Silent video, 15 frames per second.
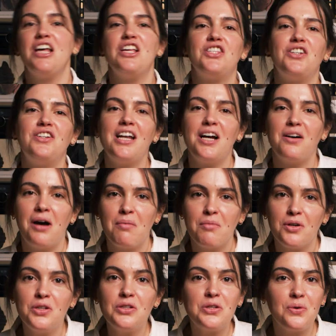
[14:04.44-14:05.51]
So now I'm
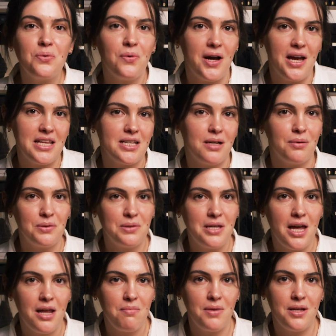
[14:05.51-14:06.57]
going to wait about
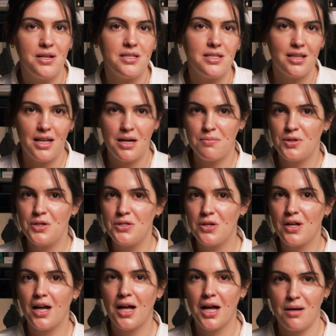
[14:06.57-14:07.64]
10 minutes and then I'm going to
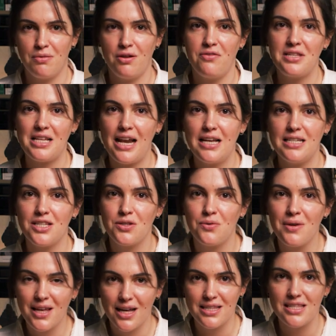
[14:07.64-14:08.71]
cut a couple of slices so
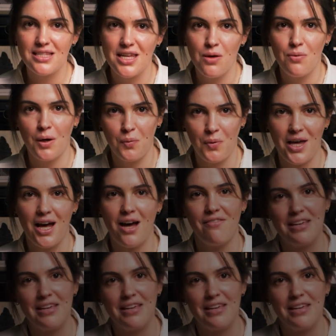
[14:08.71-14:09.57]
we can see what we have